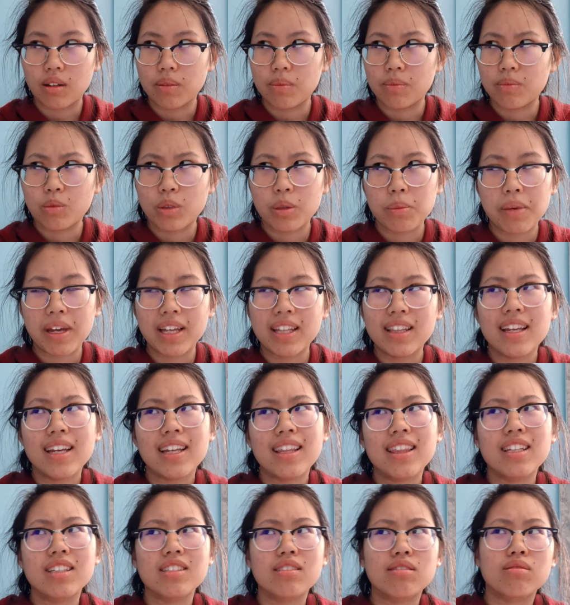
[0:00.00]
we made like
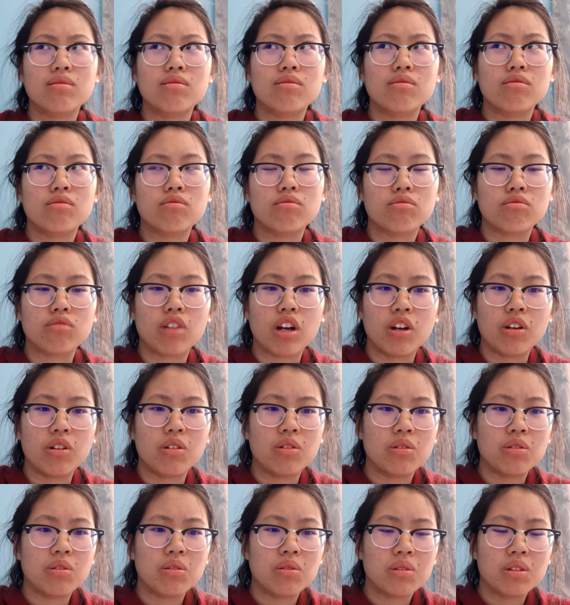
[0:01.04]
this
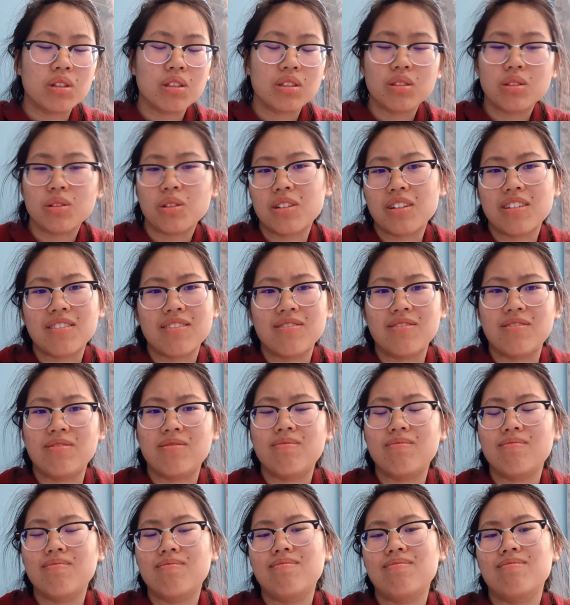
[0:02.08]
road sort of
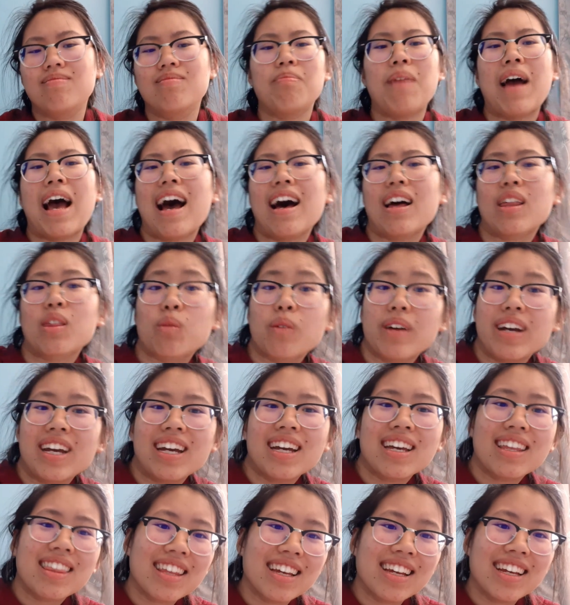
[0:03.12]
pathway
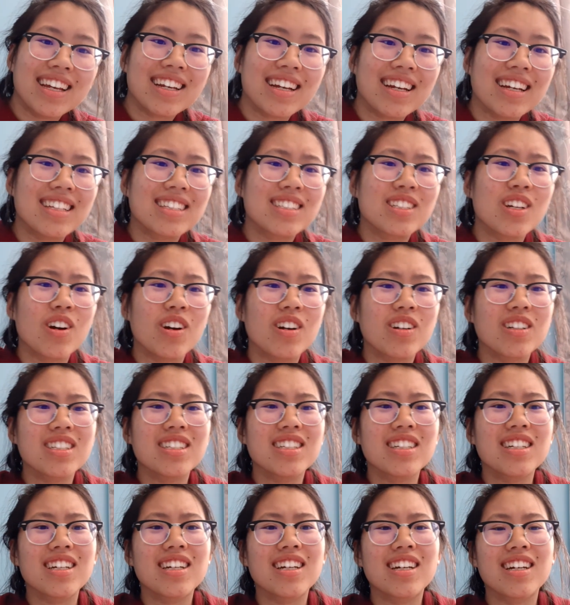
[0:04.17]
thing. It's hard
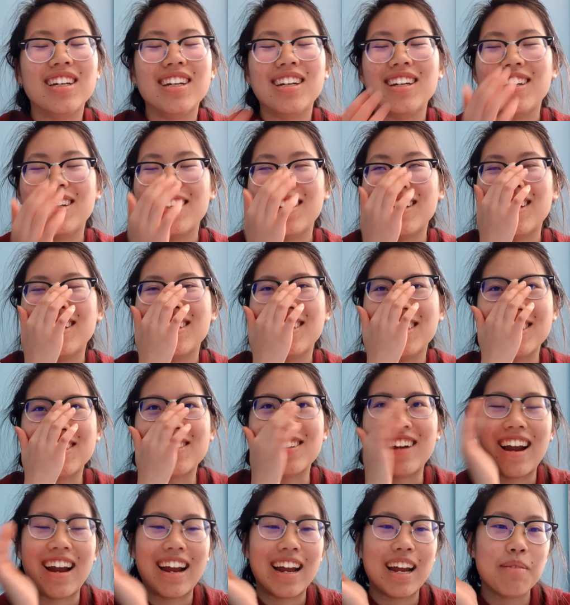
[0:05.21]
to
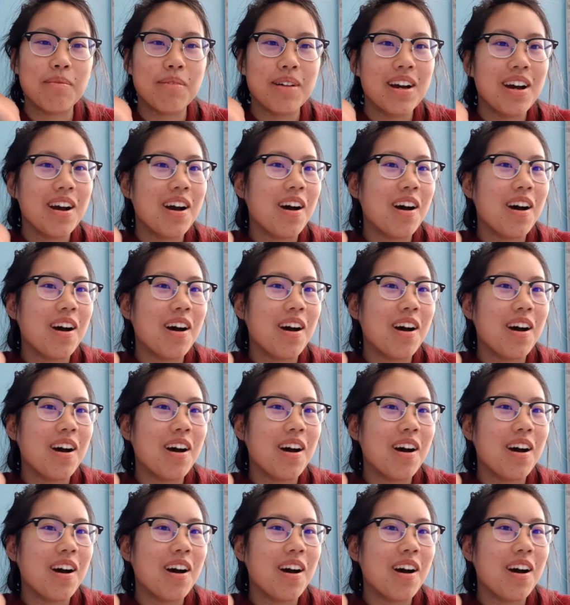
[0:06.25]
describe.